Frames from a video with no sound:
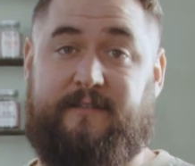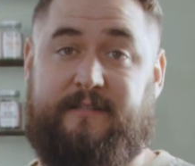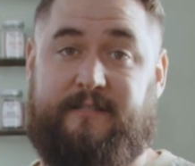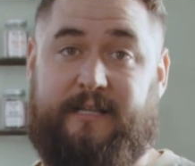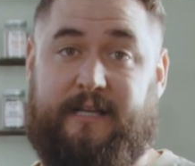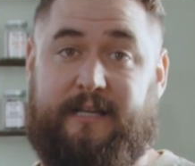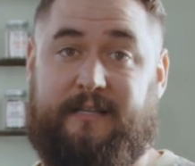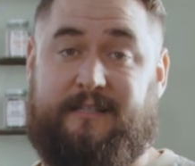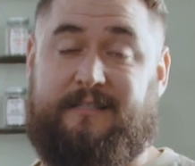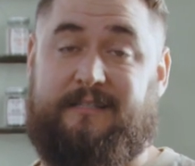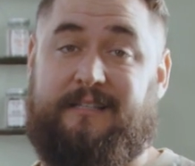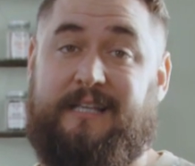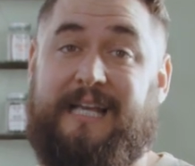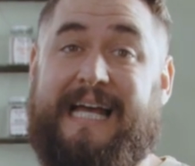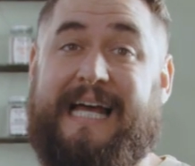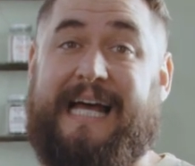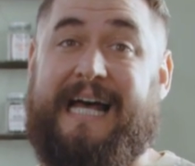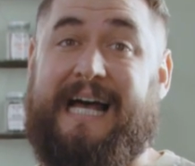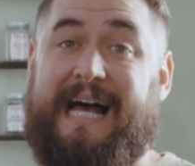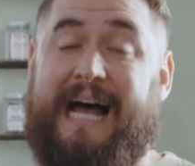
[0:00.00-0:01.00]
to 6.
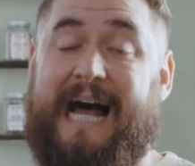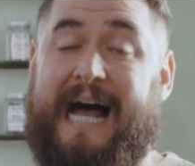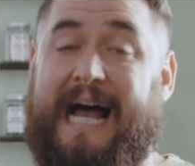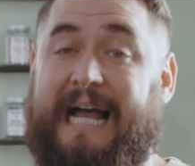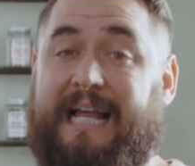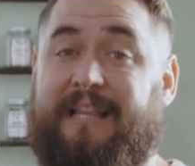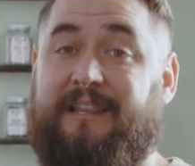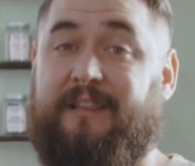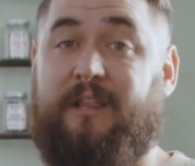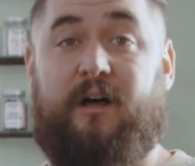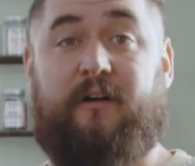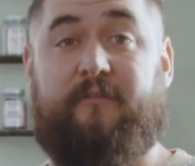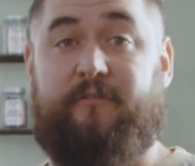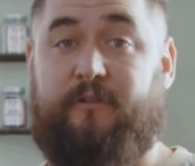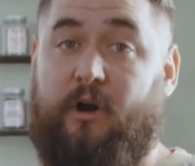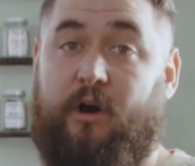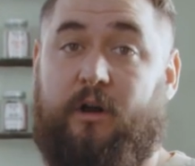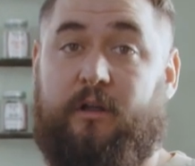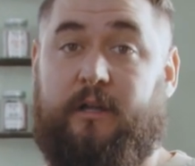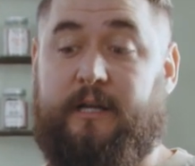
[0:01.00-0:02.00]
I love
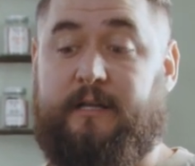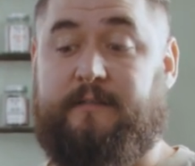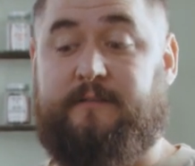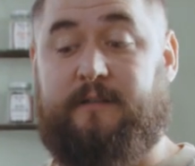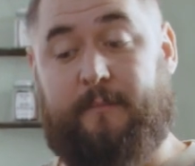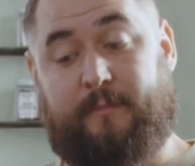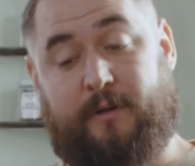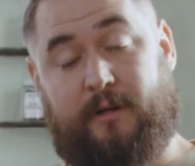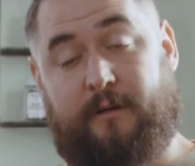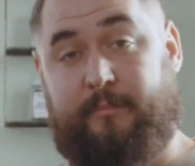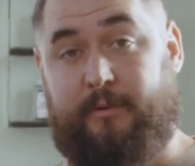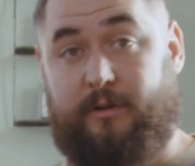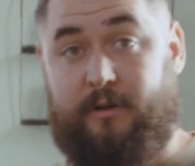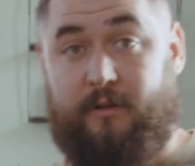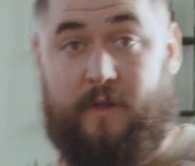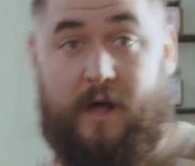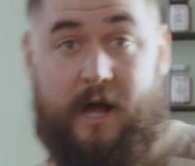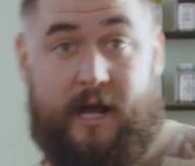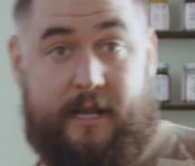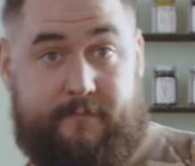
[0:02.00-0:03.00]
garlic, so I'm gonna put a
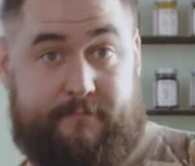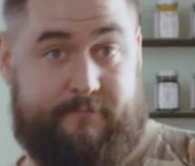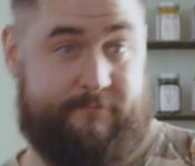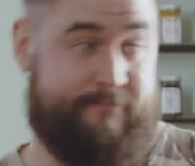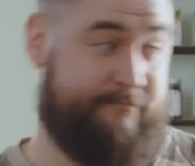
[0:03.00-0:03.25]
lot.